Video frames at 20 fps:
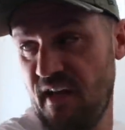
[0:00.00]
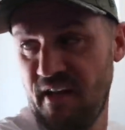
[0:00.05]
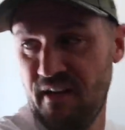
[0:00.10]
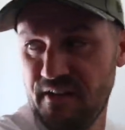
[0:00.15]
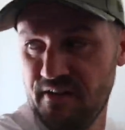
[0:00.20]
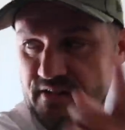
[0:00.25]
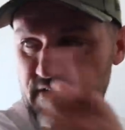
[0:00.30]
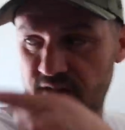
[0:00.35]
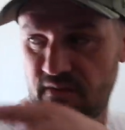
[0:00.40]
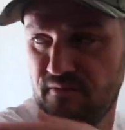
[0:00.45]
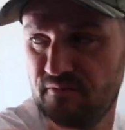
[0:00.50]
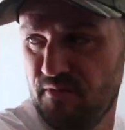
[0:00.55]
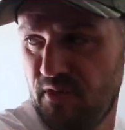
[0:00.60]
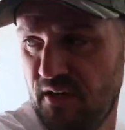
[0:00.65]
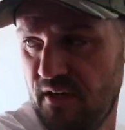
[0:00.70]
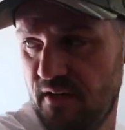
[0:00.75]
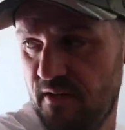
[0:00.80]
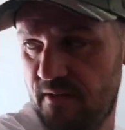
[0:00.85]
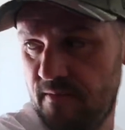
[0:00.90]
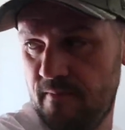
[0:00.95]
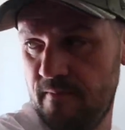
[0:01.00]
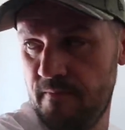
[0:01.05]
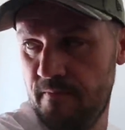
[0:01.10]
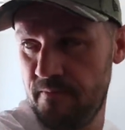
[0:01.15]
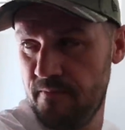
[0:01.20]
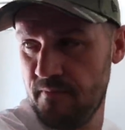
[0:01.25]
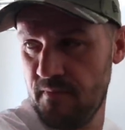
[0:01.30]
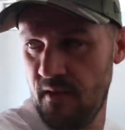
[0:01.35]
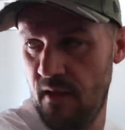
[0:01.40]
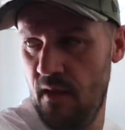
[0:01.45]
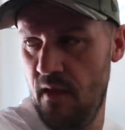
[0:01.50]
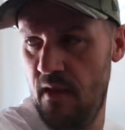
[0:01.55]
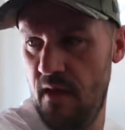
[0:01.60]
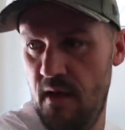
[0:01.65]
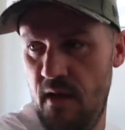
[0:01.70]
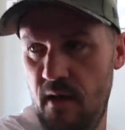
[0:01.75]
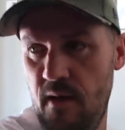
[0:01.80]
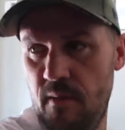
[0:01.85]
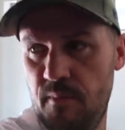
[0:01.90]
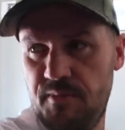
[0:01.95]
getting us
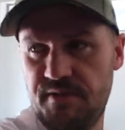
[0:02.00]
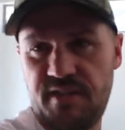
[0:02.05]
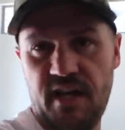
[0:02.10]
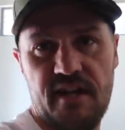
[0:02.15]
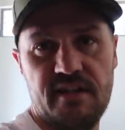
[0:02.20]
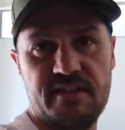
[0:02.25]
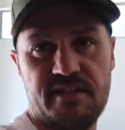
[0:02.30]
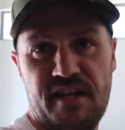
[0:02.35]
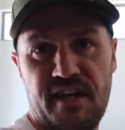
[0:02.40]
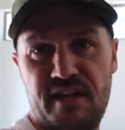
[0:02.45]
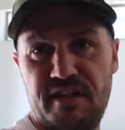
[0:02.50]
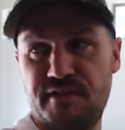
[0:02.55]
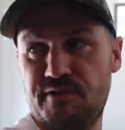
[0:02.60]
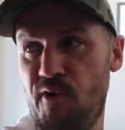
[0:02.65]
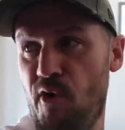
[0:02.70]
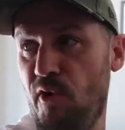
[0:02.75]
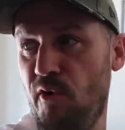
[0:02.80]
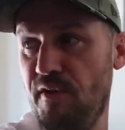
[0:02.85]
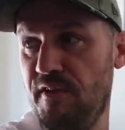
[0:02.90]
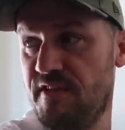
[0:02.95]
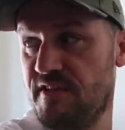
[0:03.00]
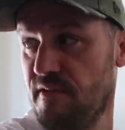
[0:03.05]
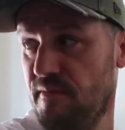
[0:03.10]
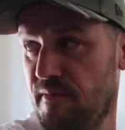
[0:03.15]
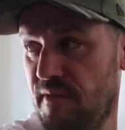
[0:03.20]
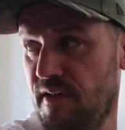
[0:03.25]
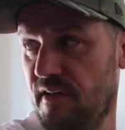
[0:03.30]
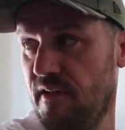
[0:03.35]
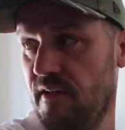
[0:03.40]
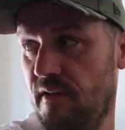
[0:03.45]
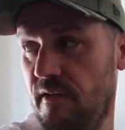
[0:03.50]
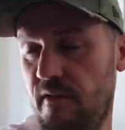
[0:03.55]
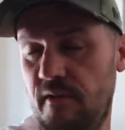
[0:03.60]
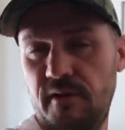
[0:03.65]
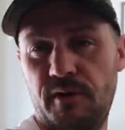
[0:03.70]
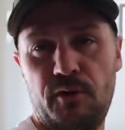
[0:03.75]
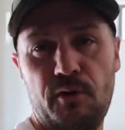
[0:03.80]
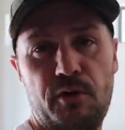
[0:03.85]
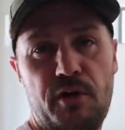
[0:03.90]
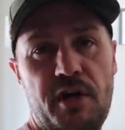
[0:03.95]
some potato skins rolling, some
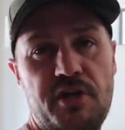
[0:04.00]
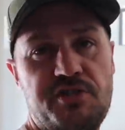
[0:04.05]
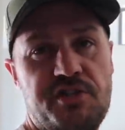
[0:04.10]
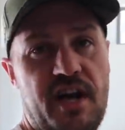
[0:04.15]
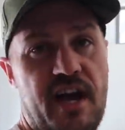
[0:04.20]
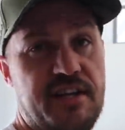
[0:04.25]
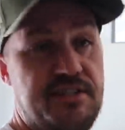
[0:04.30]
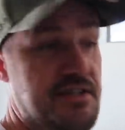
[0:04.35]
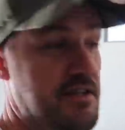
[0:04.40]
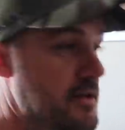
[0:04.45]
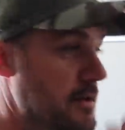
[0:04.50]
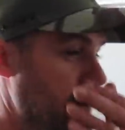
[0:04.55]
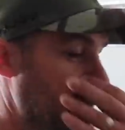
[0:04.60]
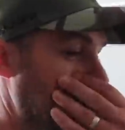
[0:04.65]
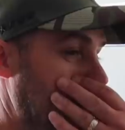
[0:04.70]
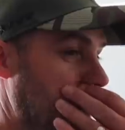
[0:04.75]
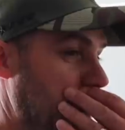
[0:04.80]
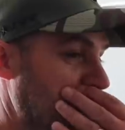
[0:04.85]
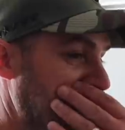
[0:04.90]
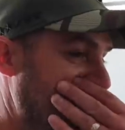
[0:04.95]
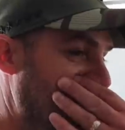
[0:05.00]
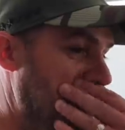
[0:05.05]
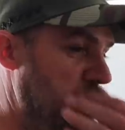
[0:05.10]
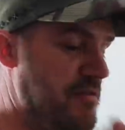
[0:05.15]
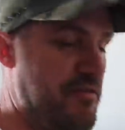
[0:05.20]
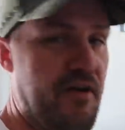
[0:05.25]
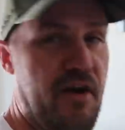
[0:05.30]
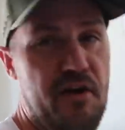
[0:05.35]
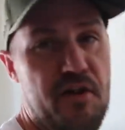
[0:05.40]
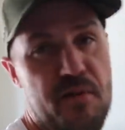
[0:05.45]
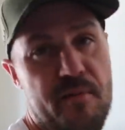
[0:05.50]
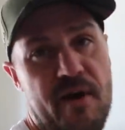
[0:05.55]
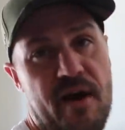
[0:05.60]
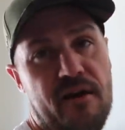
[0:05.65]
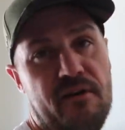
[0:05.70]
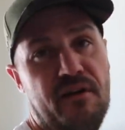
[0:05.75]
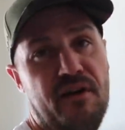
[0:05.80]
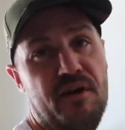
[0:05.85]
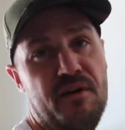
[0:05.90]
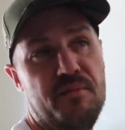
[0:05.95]
little lunch action. You can hear the air fryer in the
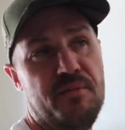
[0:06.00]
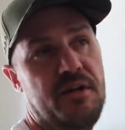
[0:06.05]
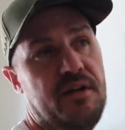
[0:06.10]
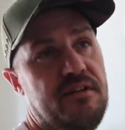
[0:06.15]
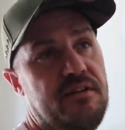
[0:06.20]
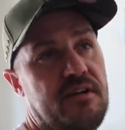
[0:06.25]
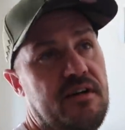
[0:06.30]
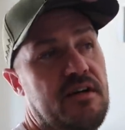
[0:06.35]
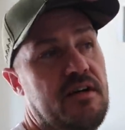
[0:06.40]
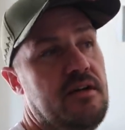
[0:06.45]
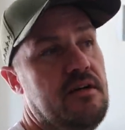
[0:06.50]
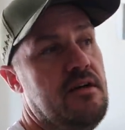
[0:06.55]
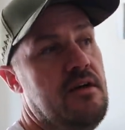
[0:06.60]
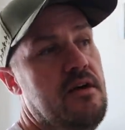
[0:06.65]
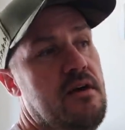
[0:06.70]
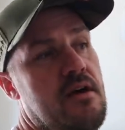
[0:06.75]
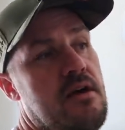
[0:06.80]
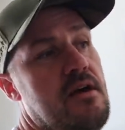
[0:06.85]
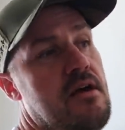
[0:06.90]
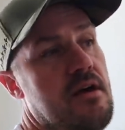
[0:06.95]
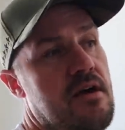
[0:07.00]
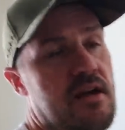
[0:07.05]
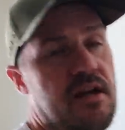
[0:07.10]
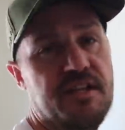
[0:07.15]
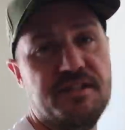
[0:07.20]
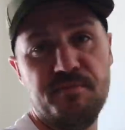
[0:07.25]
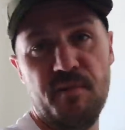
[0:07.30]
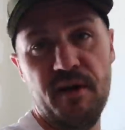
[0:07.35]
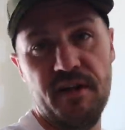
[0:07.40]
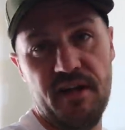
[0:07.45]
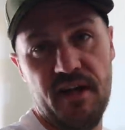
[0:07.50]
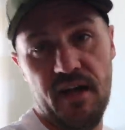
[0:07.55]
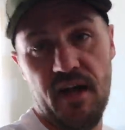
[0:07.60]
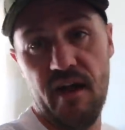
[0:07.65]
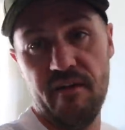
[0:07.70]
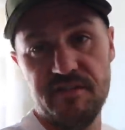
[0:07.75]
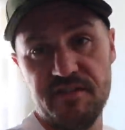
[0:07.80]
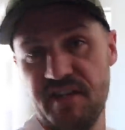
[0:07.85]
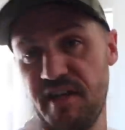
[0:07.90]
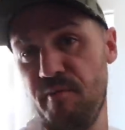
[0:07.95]
background, but it is Monday.
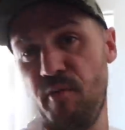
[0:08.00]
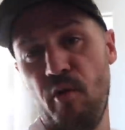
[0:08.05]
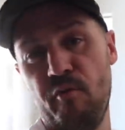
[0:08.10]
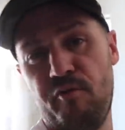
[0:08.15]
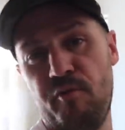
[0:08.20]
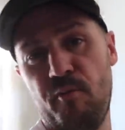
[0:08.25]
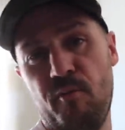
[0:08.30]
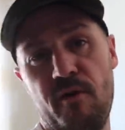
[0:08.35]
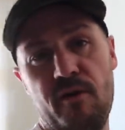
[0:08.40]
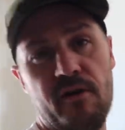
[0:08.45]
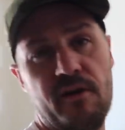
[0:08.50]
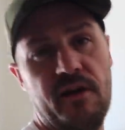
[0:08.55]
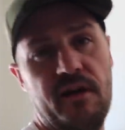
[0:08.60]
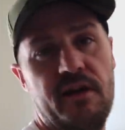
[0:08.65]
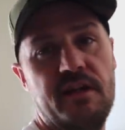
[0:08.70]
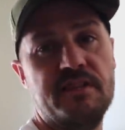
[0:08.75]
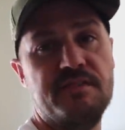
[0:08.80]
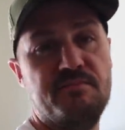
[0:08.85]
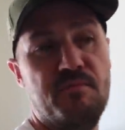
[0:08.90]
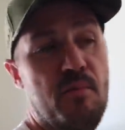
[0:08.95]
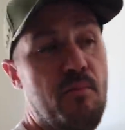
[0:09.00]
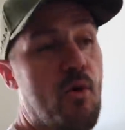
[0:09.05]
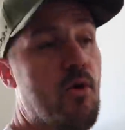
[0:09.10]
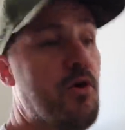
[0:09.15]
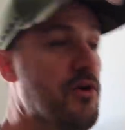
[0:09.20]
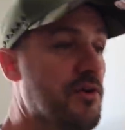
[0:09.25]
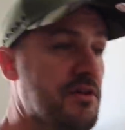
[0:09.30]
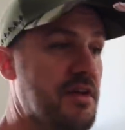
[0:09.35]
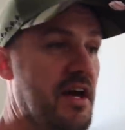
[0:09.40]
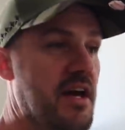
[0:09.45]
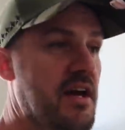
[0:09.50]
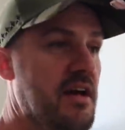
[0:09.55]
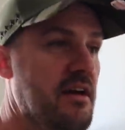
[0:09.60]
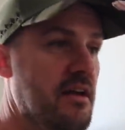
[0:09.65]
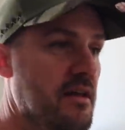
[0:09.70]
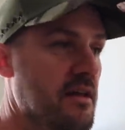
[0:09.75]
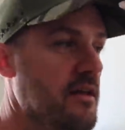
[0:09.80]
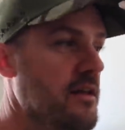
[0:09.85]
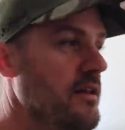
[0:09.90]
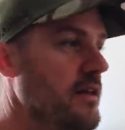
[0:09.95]
Obviously, I'm home from work. It is Memorial
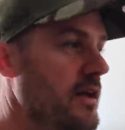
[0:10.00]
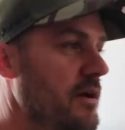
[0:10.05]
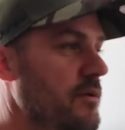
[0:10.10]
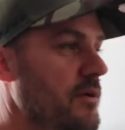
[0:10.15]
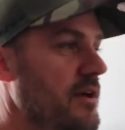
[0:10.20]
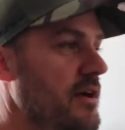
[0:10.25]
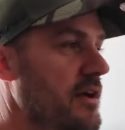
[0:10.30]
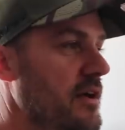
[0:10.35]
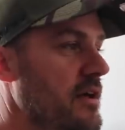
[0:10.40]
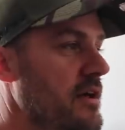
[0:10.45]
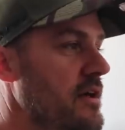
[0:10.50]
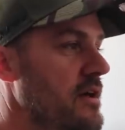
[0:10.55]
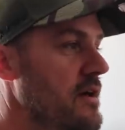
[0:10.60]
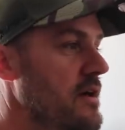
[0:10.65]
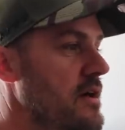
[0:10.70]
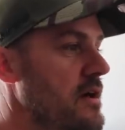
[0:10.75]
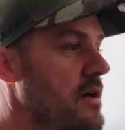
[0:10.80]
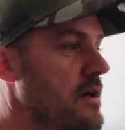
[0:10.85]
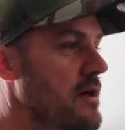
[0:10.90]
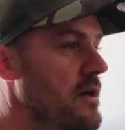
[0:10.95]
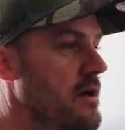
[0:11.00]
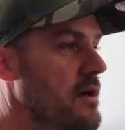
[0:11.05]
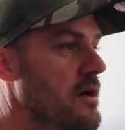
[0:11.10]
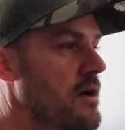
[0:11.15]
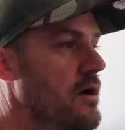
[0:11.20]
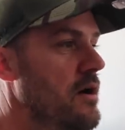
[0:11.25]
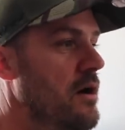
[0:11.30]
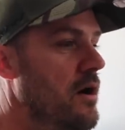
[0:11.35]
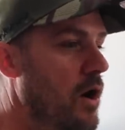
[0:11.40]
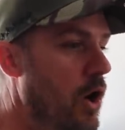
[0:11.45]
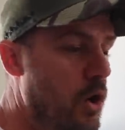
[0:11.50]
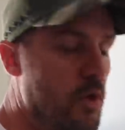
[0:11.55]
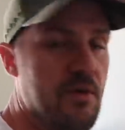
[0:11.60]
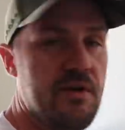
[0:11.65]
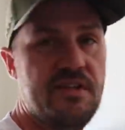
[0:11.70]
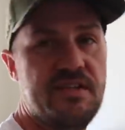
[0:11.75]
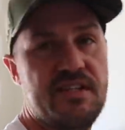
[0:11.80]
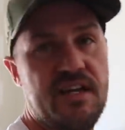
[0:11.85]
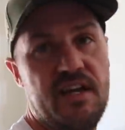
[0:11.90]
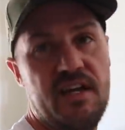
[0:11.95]
Day, like we
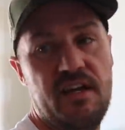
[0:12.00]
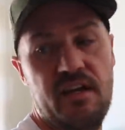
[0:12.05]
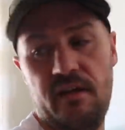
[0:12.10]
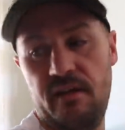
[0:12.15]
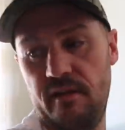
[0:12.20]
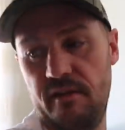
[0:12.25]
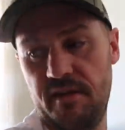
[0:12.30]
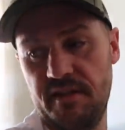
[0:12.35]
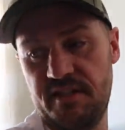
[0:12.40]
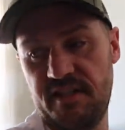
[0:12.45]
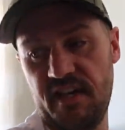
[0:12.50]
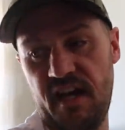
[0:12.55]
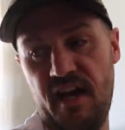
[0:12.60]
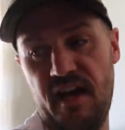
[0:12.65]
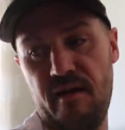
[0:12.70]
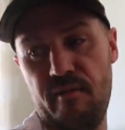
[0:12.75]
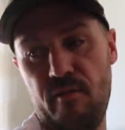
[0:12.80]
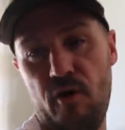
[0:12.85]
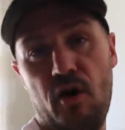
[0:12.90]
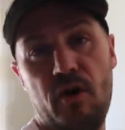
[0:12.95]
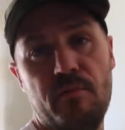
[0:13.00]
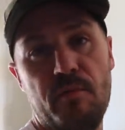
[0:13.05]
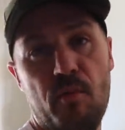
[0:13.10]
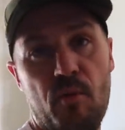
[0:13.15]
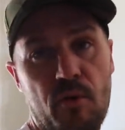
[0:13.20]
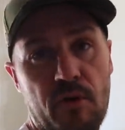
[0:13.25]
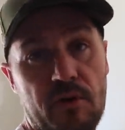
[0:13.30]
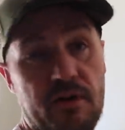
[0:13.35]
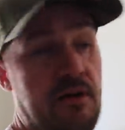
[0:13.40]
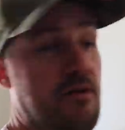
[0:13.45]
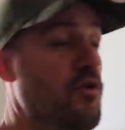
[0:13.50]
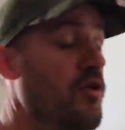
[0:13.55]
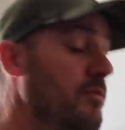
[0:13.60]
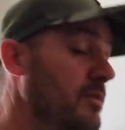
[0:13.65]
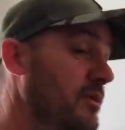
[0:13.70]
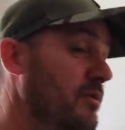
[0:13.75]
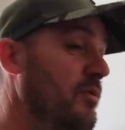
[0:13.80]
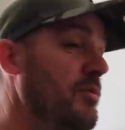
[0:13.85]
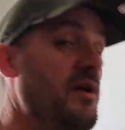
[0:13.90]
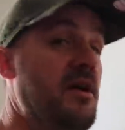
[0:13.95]
always say this time on Memorial Day.
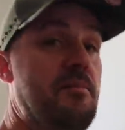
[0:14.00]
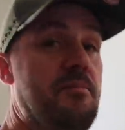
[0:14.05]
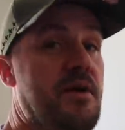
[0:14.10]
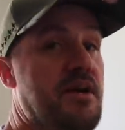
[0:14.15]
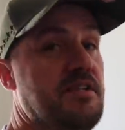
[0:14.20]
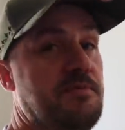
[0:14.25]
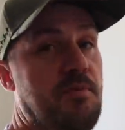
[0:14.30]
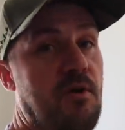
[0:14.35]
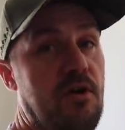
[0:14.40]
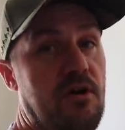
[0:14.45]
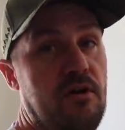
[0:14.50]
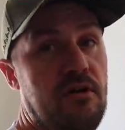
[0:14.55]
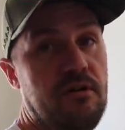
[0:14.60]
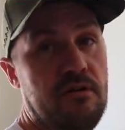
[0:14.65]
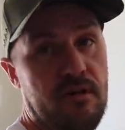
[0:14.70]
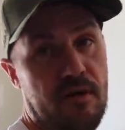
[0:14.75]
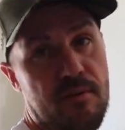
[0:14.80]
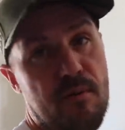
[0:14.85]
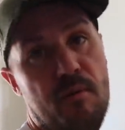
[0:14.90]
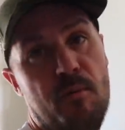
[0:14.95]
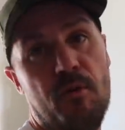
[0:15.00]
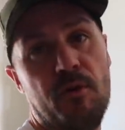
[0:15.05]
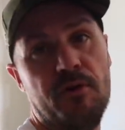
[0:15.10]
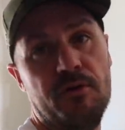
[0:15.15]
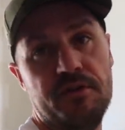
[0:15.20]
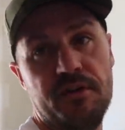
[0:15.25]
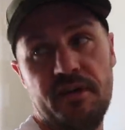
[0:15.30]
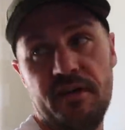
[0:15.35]
Normally we're playing baseball on Memorial